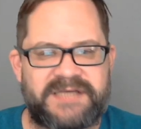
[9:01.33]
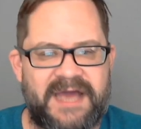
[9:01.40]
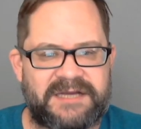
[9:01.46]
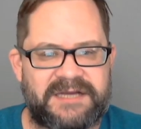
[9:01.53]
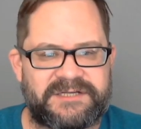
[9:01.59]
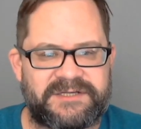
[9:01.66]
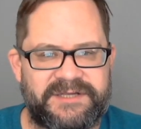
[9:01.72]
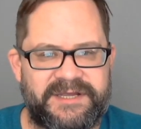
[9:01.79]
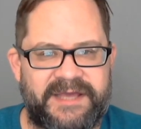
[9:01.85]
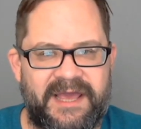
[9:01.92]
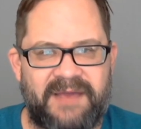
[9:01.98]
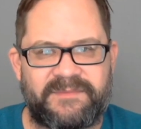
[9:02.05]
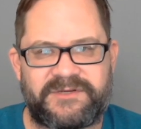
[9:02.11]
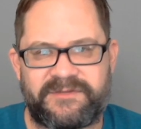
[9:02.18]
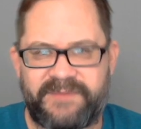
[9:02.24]
actually
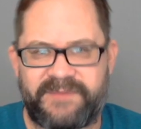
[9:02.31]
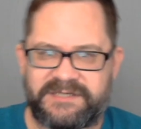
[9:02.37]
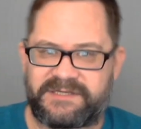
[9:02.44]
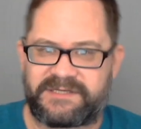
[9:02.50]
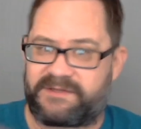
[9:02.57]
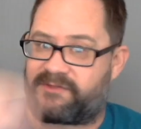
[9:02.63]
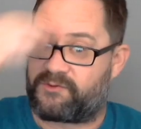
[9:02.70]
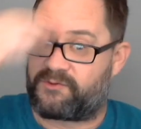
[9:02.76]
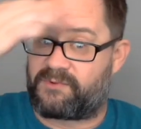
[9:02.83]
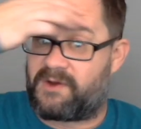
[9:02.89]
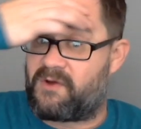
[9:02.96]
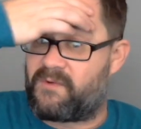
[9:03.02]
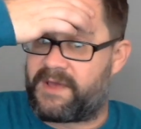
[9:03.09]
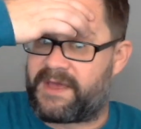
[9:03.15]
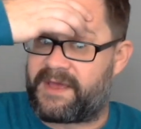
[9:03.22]
came to me as a
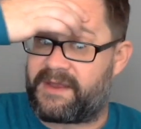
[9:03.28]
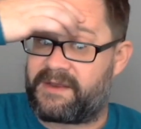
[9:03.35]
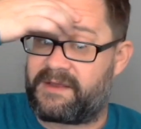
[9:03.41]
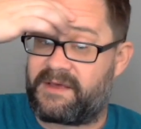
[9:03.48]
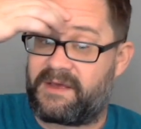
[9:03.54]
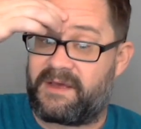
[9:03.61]
throw-in